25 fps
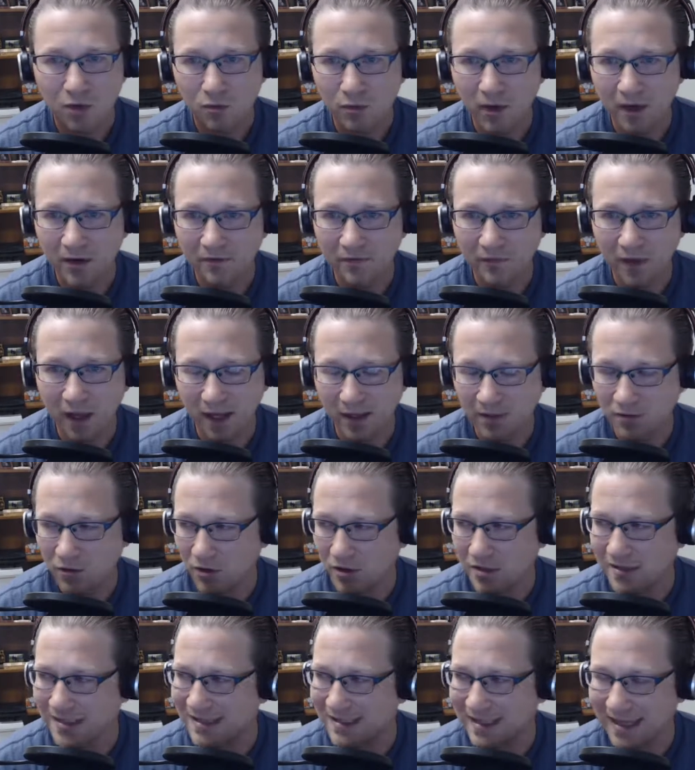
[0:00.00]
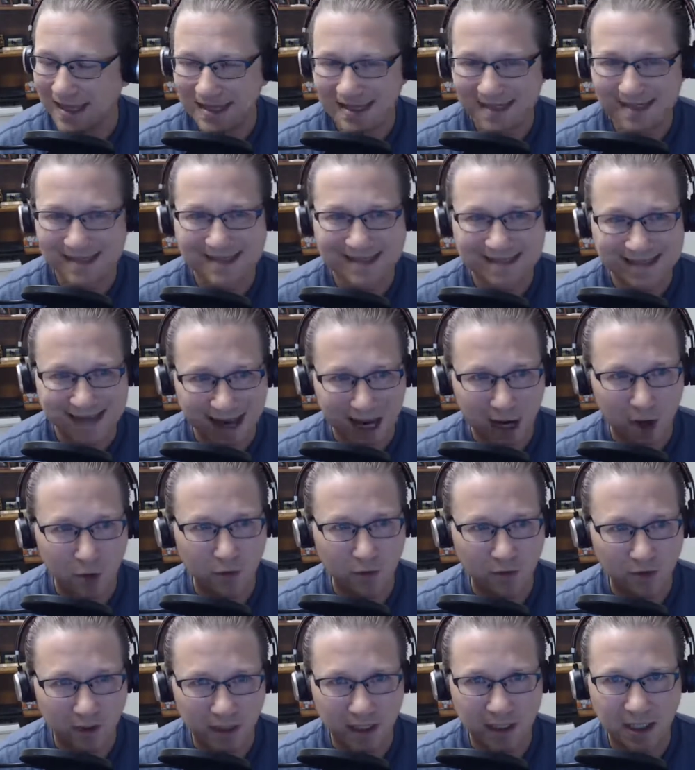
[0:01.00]
Red flag laws, they
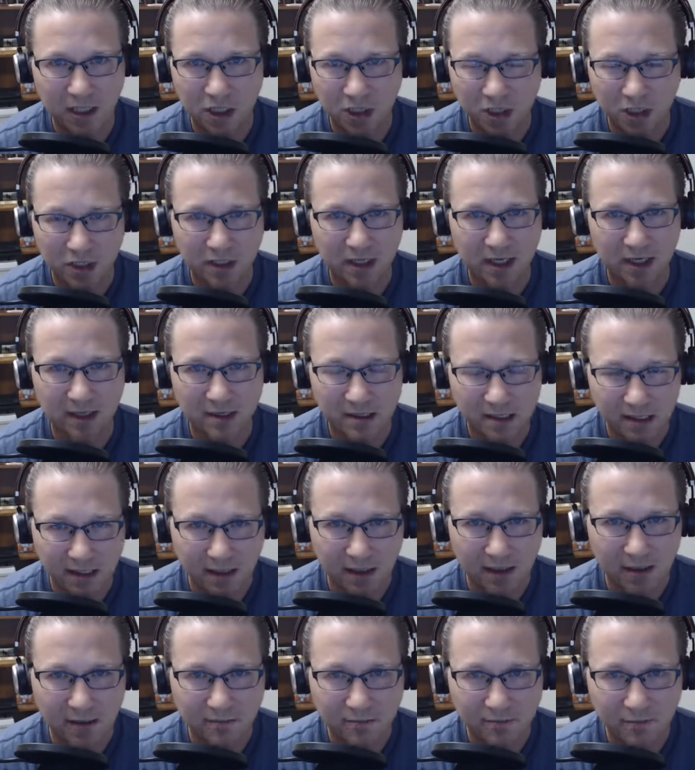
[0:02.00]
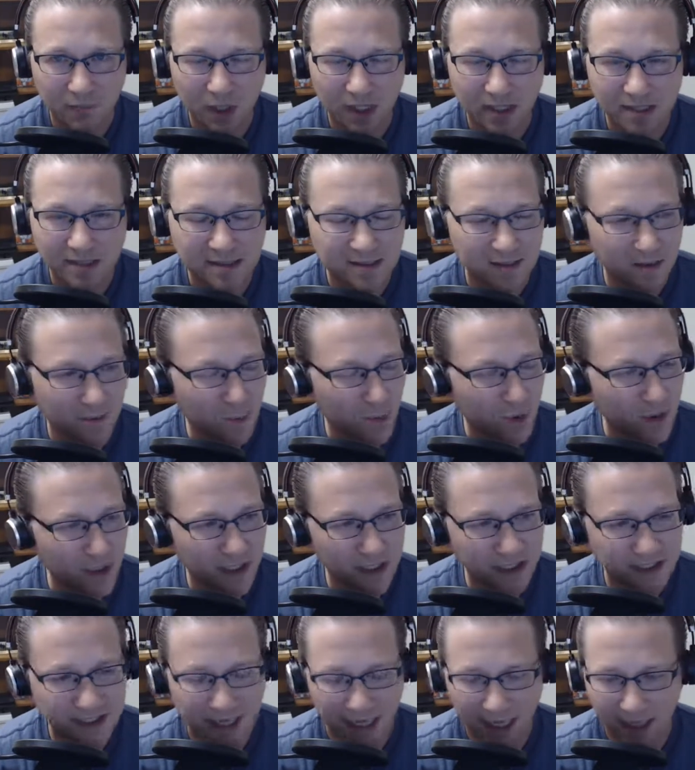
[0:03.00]
sound like a good idea, right? Someone
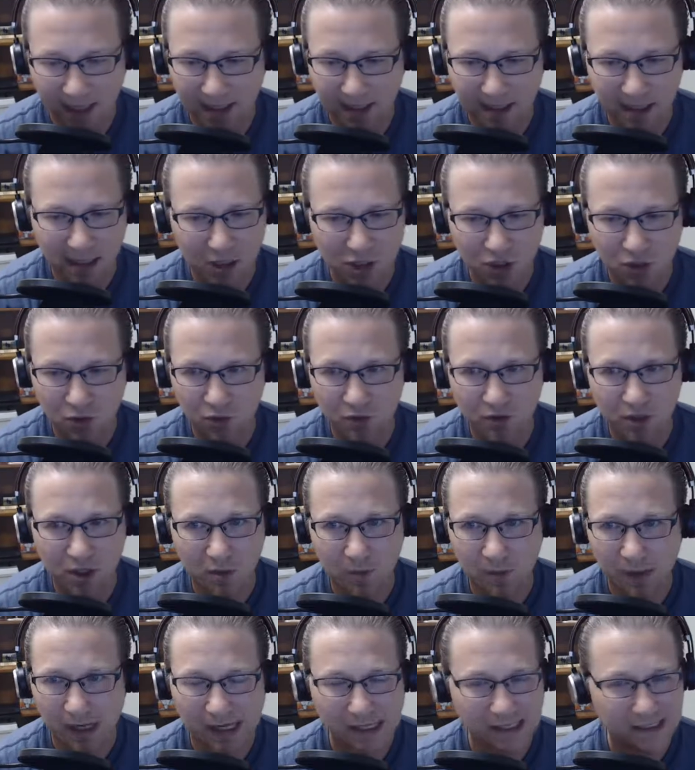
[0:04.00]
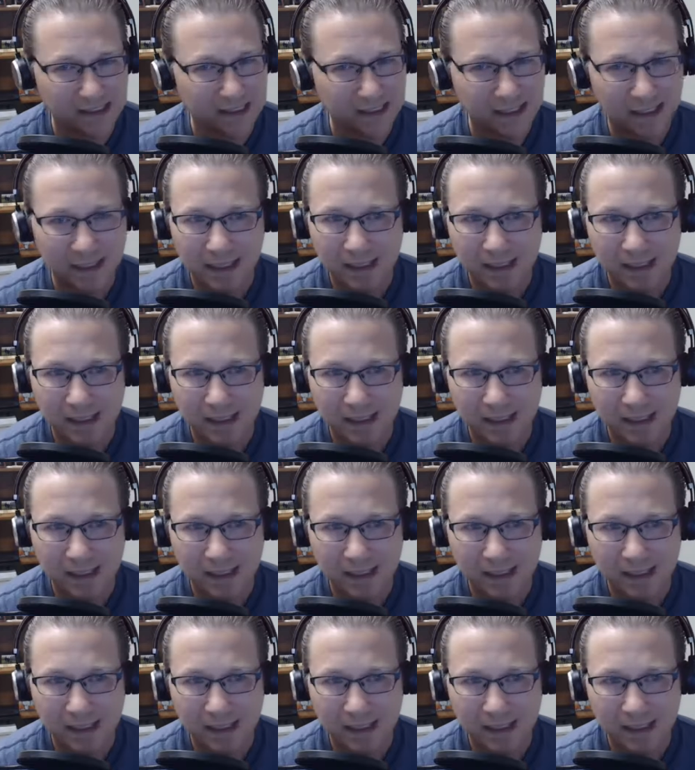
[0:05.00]
has had an issue in their past.